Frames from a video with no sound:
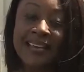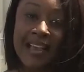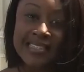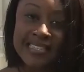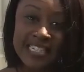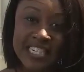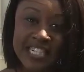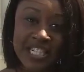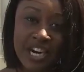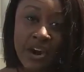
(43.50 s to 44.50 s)
against the
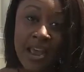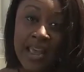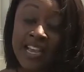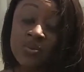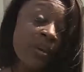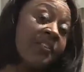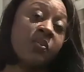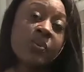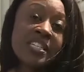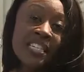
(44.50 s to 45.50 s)
teacher, and
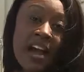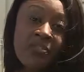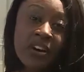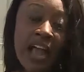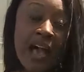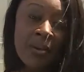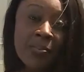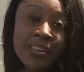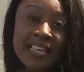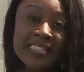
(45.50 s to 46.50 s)
we even reached out for
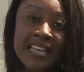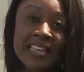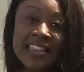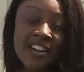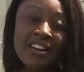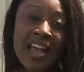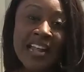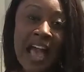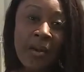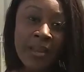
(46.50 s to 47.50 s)
comment, but they said that they're
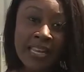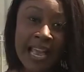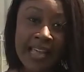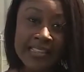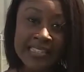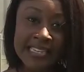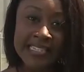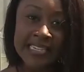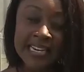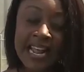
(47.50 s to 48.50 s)
not commenting on
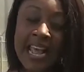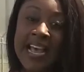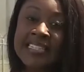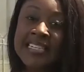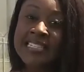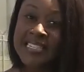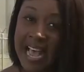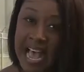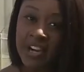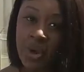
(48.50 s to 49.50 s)
this incident as it
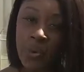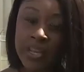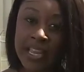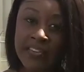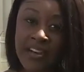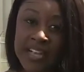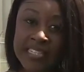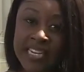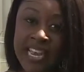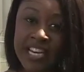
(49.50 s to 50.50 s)
is an ongoing
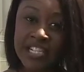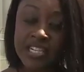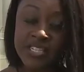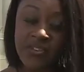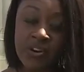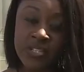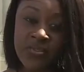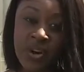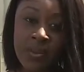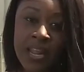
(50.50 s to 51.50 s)
investigation. As far
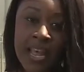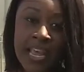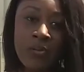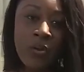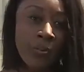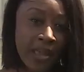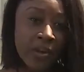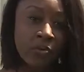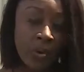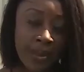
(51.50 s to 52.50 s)
as Freeman, he
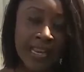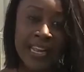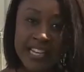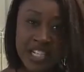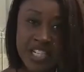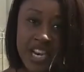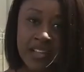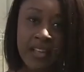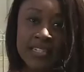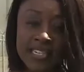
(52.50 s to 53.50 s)
will remain in
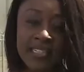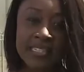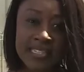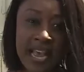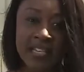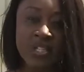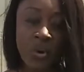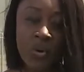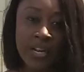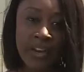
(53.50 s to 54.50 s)
jail until his
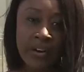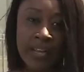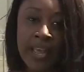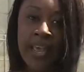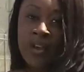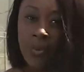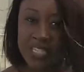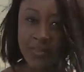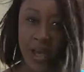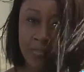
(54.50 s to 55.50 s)
next court hearing.
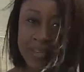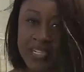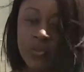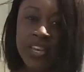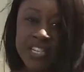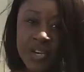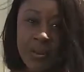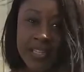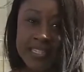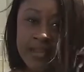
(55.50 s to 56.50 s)
In West Palm Beach,
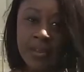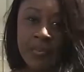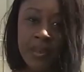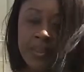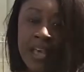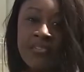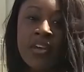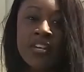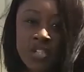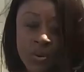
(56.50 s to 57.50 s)
Wakisha Bailey,
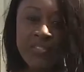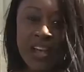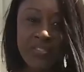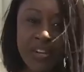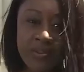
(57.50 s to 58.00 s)
WPBF 25